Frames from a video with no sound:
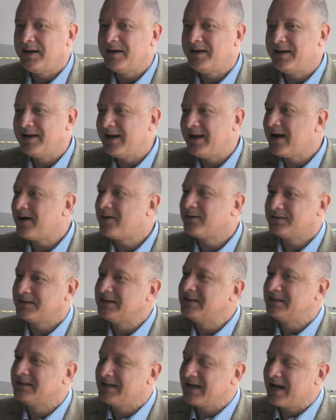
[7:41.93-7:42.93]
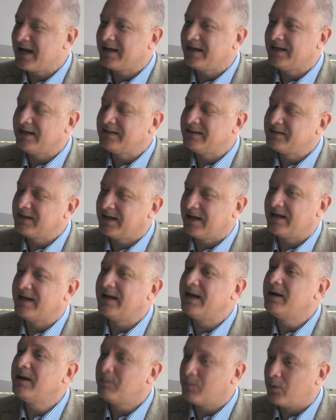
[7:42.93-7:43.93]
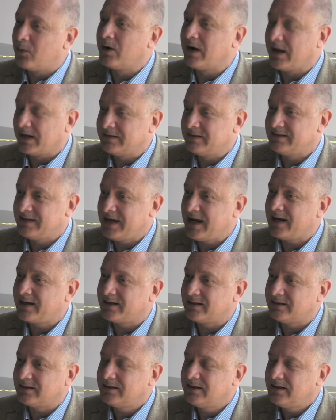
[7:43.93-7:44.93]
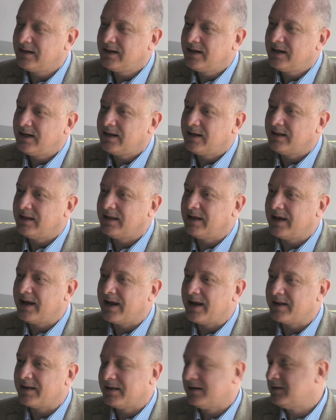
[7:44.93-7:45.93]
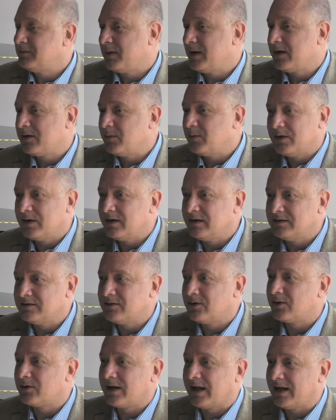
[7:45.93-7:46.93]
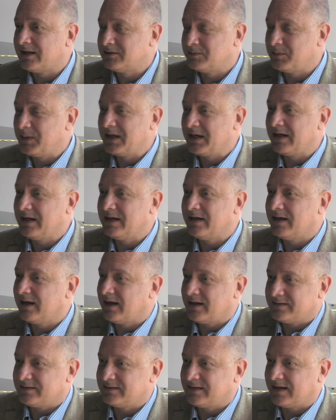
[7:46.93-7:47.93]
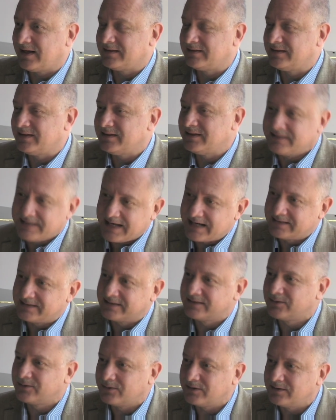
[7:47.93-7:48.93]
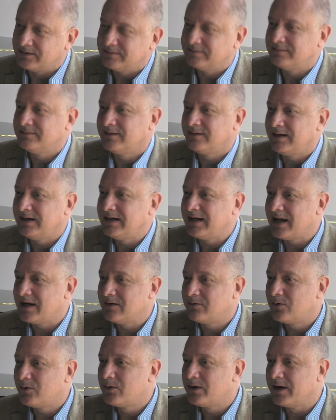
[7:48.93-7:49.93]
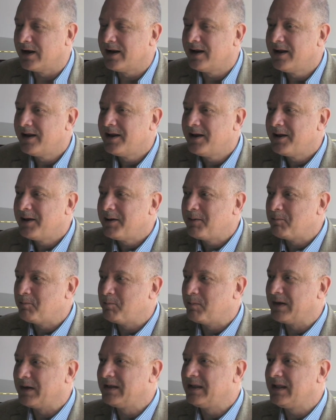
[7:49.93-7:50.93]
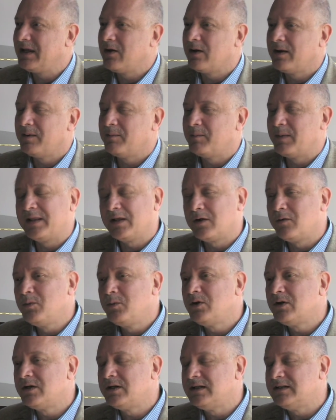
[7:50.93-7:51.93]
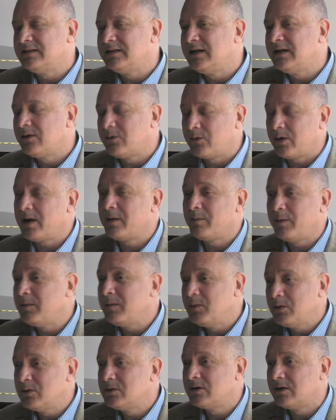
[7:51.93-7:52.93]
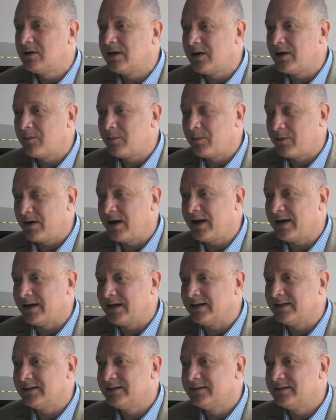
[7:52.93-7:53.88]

Now Cincinnati is a little more like Seattle. The Hispanic community is not as big as in Texas or in California, but the community is incredibly musical and operatic.